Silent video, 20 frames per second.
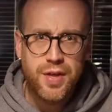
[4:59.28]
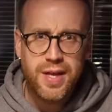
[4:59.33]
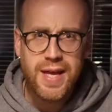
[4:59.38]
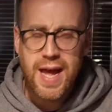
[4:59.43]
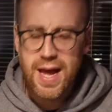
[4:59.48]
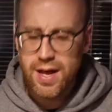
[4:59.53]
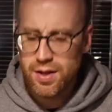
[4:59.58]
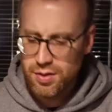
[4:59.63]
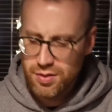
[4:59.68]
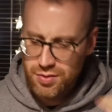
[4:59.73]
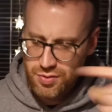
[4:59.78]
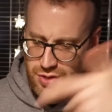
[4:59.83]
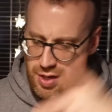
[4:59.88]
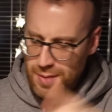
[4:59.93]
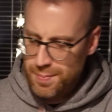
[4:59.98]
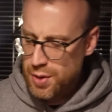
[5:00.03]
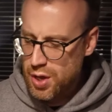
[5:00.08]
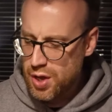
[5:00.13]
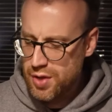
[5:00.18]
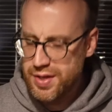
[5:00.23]
the kettle, so I'll
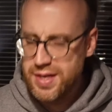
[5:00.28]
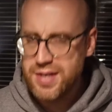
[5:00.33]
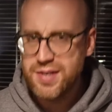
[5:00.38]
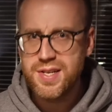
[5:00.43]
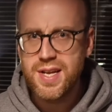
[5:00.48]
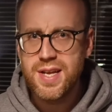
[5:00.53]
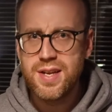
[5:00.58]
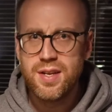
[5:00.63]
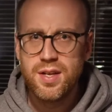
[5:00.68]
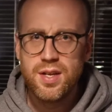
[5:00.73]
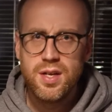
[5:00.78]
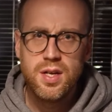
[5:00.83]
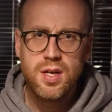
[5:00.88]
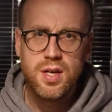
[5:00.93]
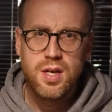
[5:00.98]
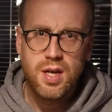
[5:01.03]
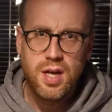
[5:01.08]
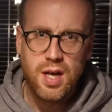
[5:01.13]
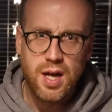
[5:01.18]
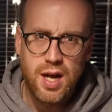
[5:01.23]
pour these in.
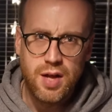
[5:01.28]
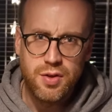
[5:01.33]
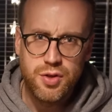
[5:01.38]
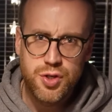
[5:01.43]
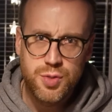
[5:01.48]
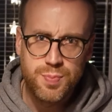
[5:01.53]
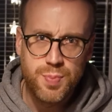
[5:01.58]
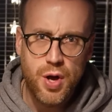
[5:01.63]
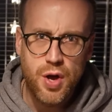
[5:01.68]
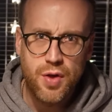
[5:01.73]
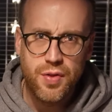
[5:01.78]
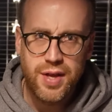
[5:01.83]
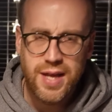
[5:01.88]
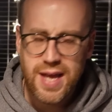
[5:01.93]
I'll just boil the